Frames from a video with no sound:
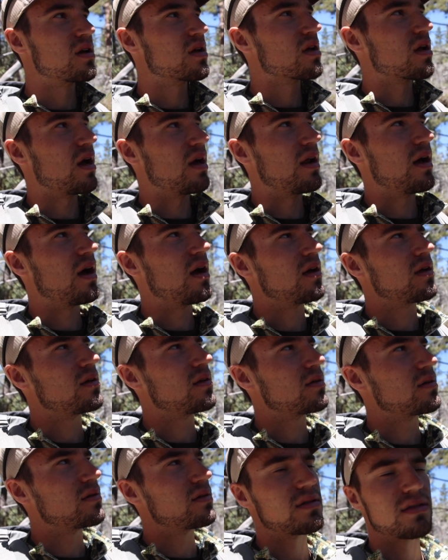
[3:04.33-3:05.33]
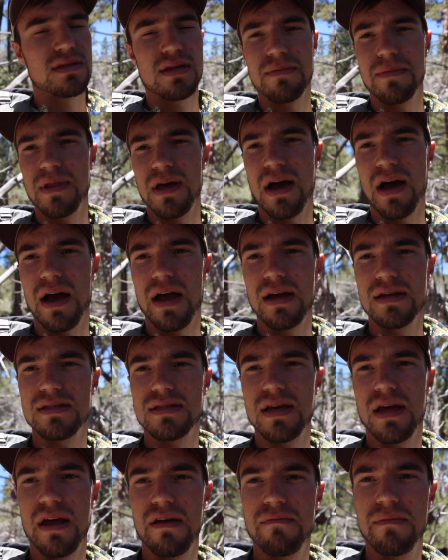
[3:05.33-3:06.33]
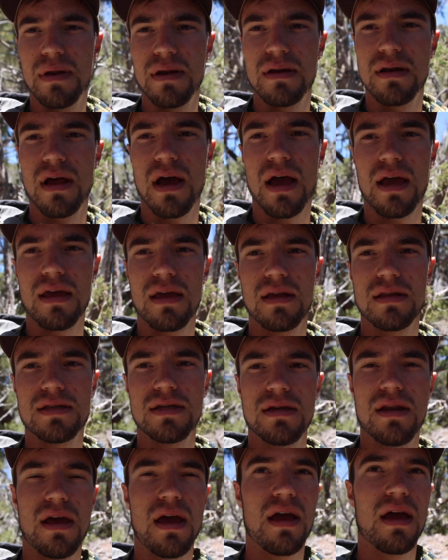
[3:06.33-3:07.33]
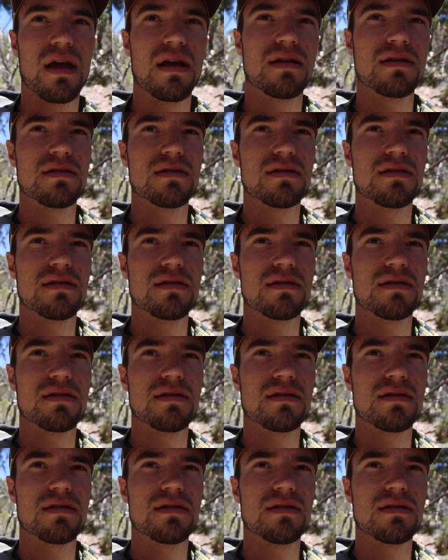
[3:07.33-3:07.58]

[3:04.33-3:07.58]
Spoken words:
kind of some of the highest that I've been hiking today.